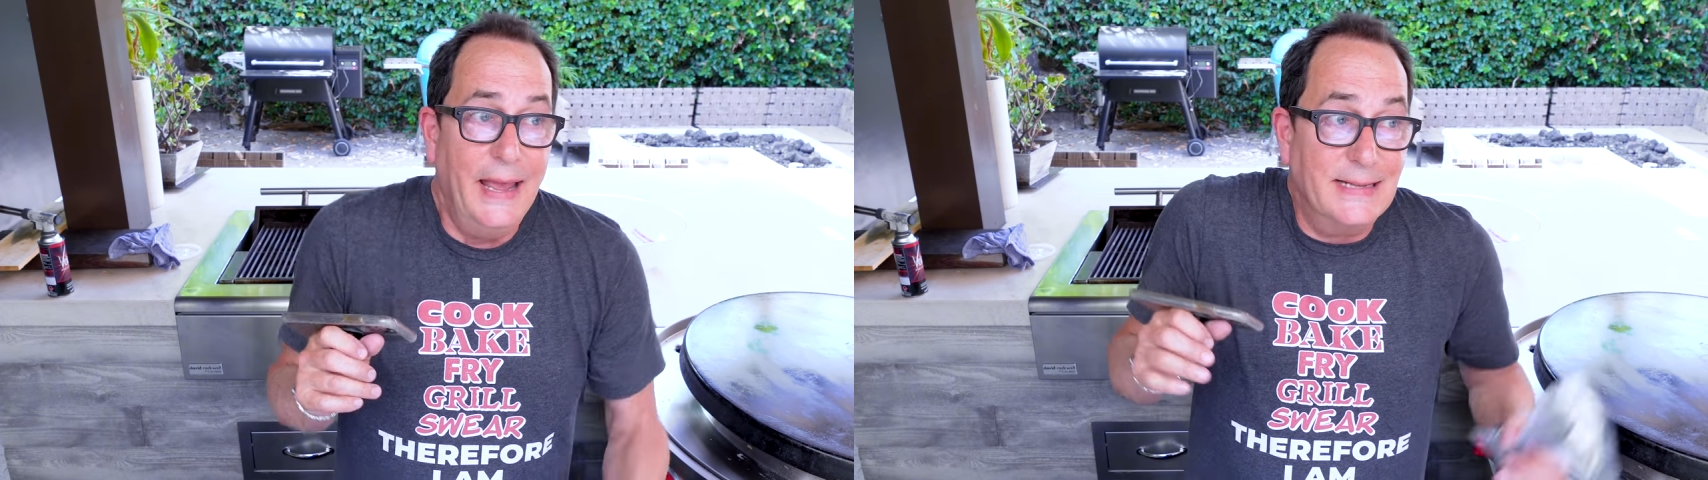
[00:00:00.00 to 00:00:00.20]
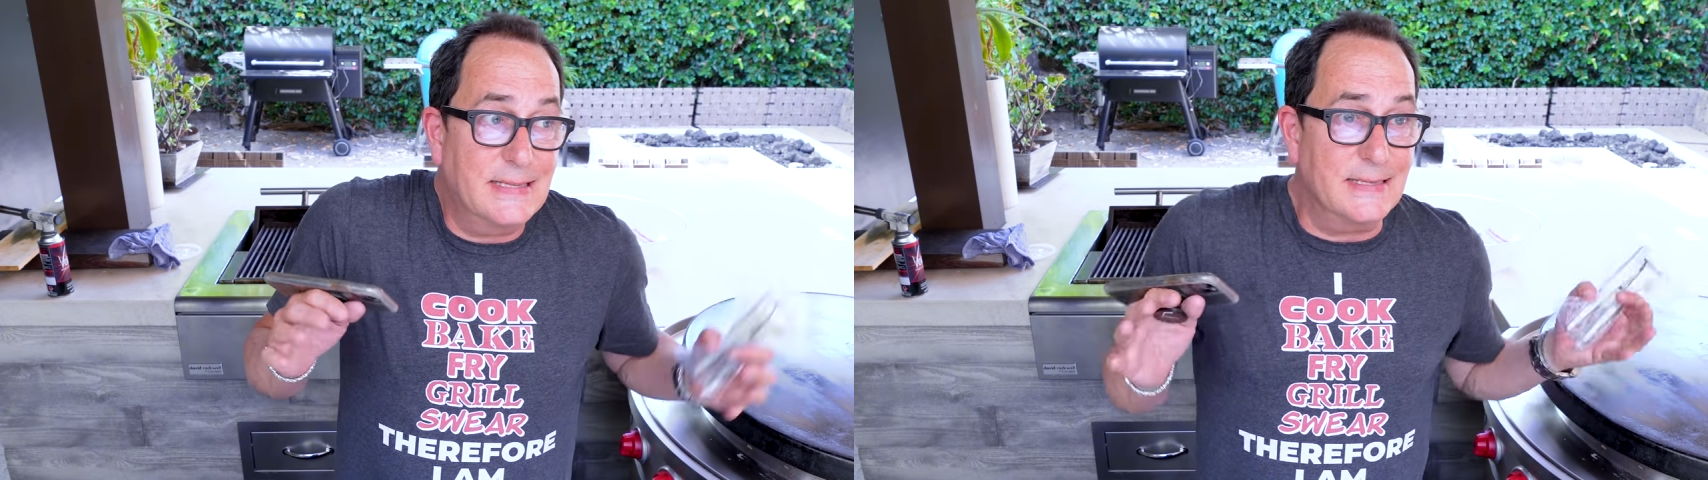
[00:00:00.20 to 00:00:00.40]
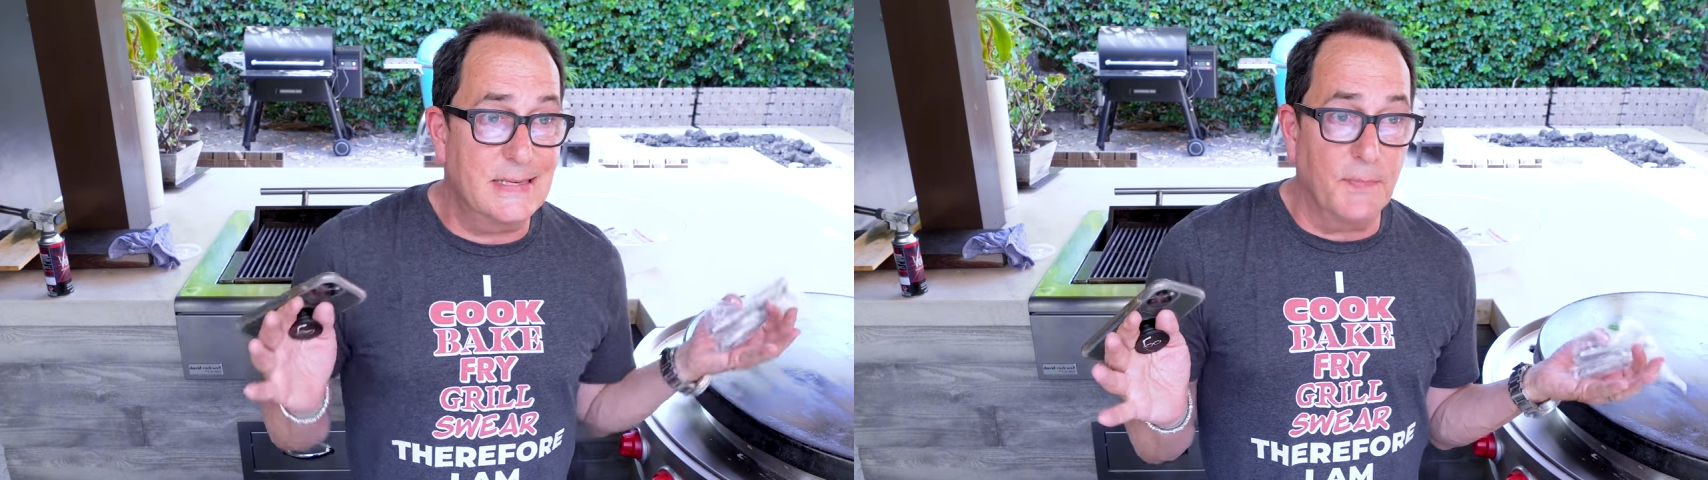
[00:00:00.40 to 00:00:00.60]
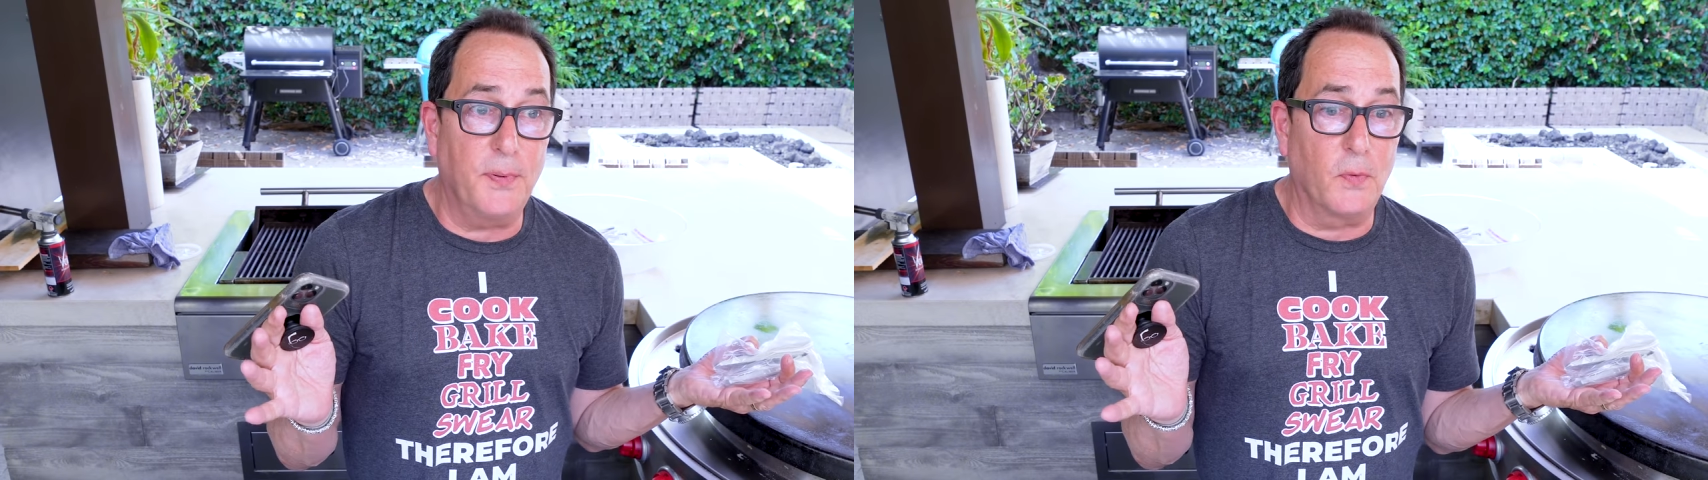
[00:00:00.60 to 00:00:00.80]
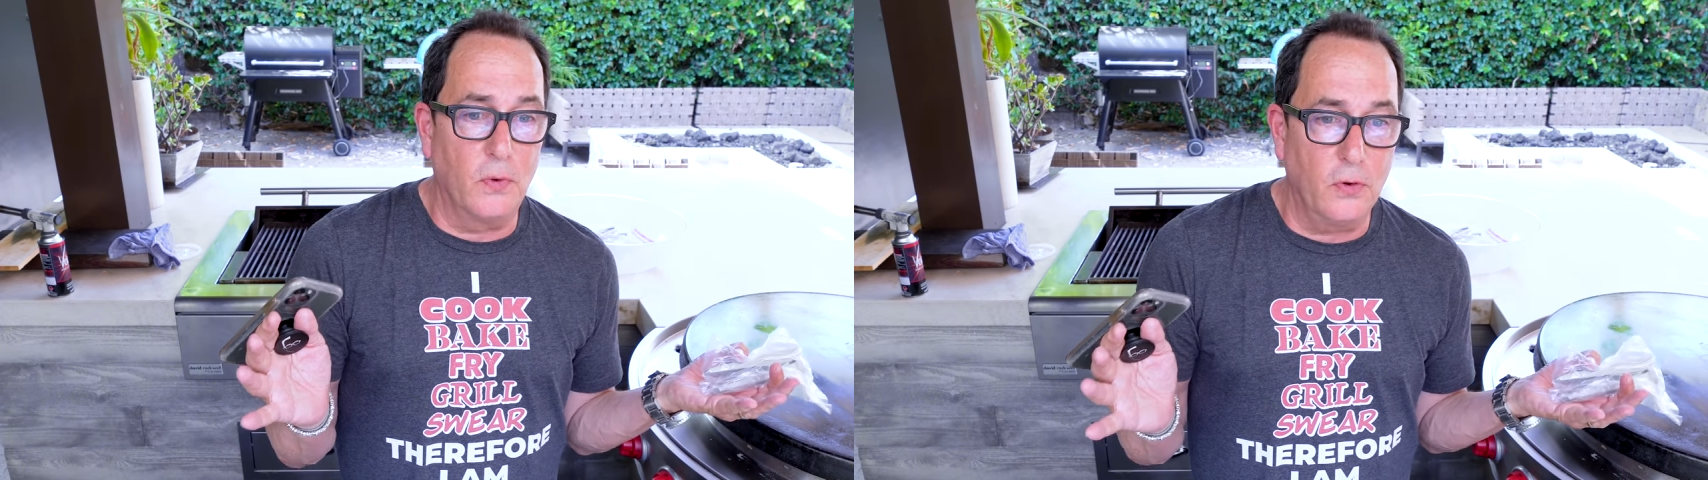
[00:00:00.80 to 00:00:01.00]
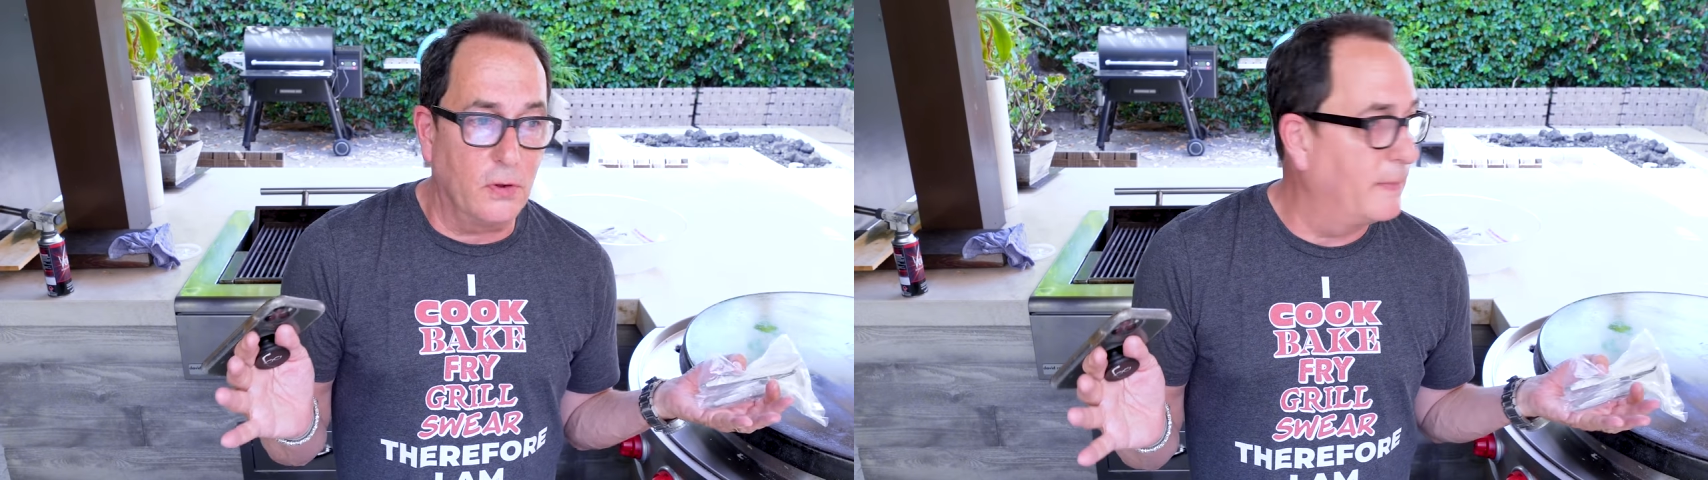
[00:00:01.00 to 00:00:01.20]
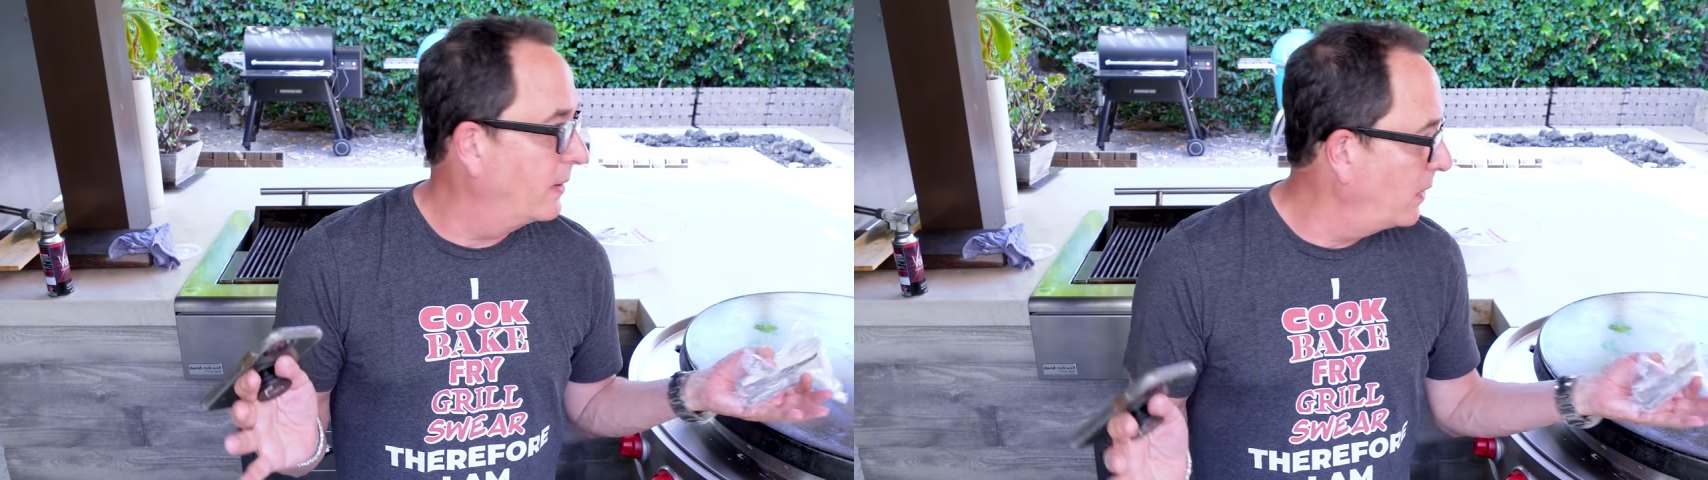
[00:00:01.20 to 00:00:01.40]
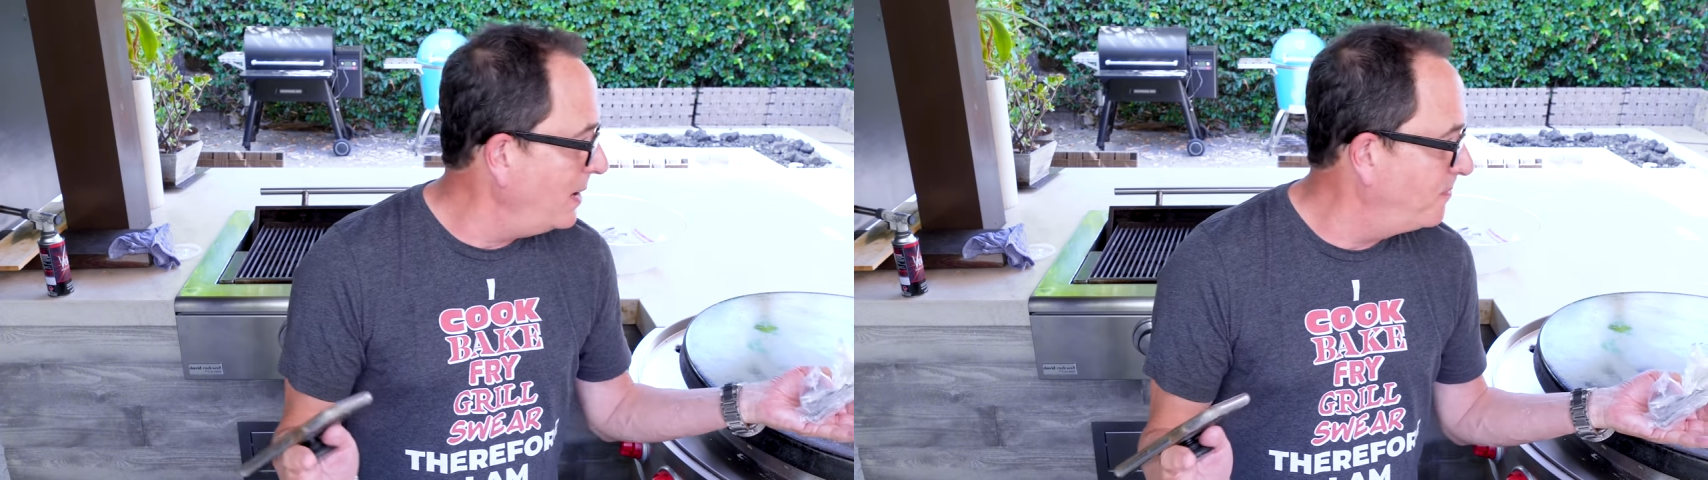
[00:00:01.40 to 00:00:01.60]
It's a simple rule, am I
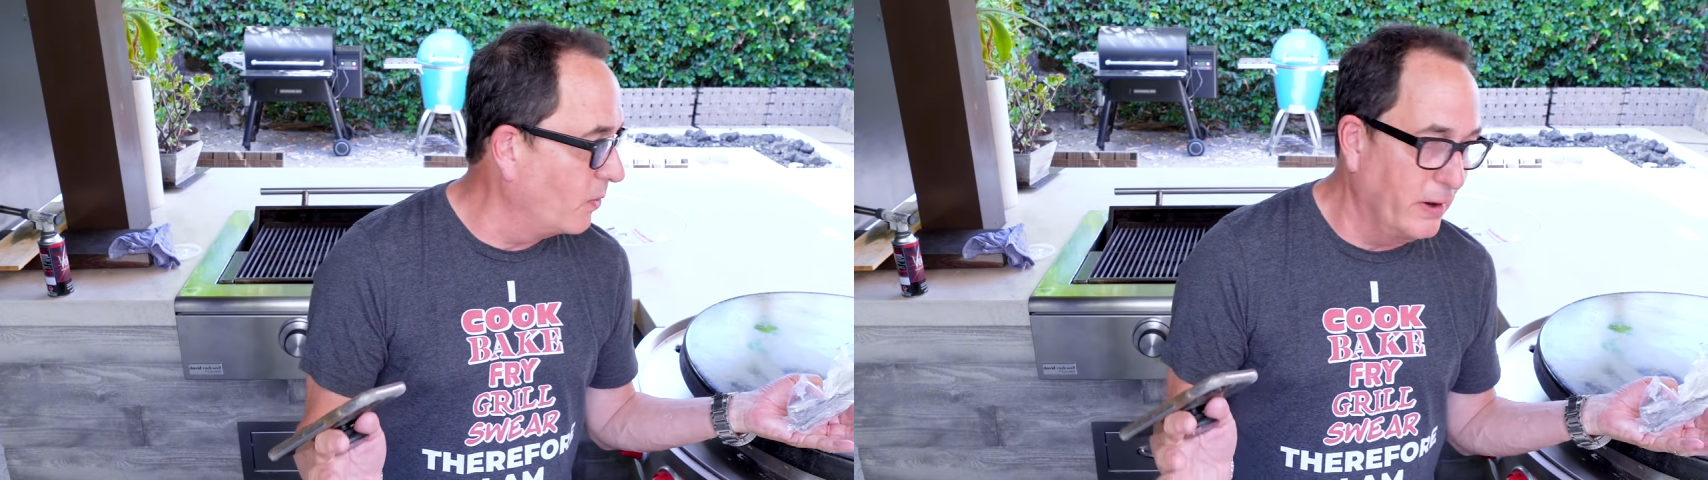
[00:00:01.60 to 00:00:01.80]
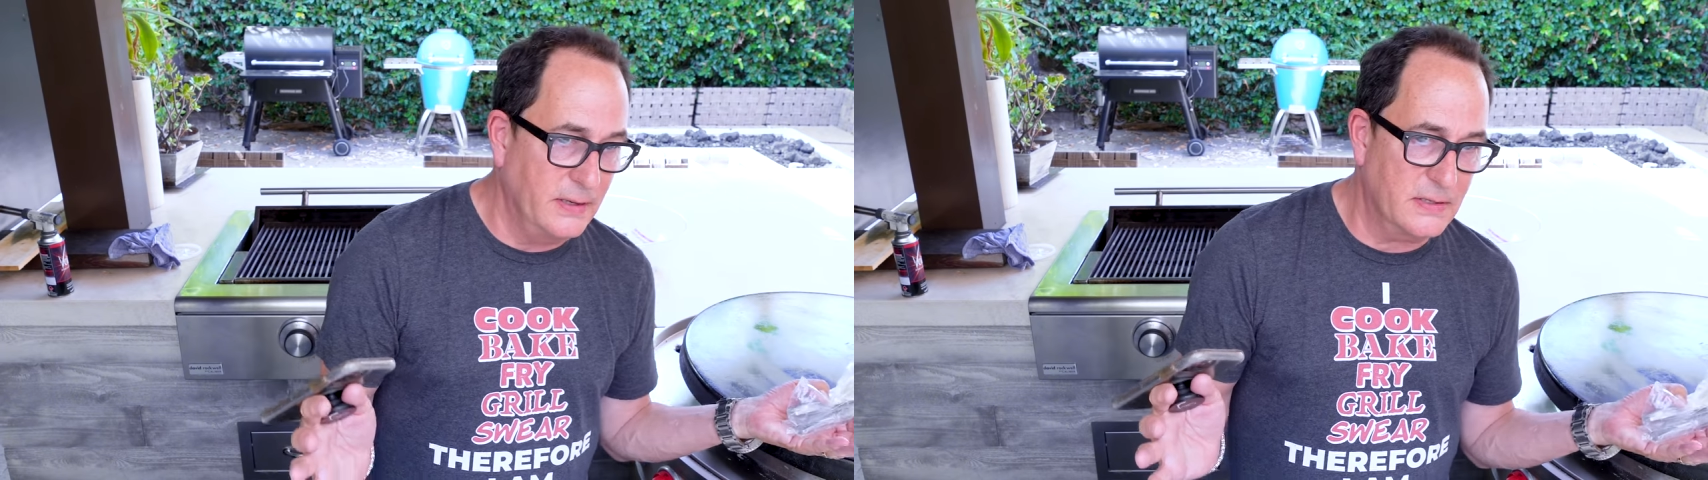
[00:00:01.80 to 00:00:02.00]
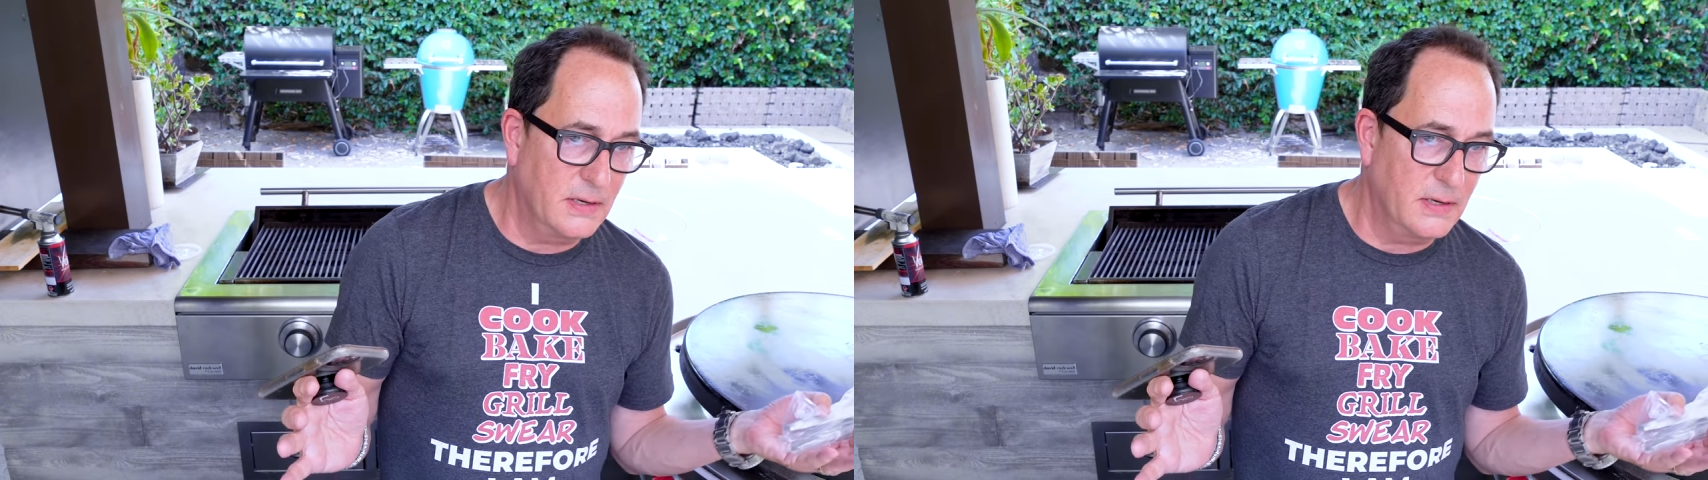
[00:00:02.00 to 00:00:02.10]
right, boys?